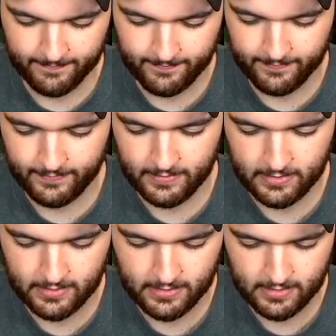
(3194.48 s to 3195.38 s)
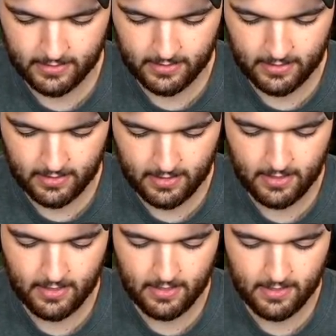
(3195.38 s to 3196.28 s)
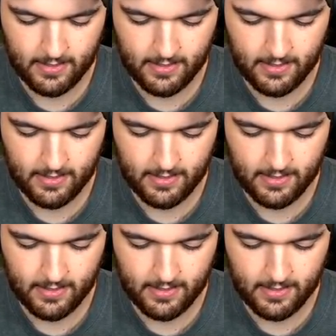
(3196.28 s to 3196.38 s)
[no speech]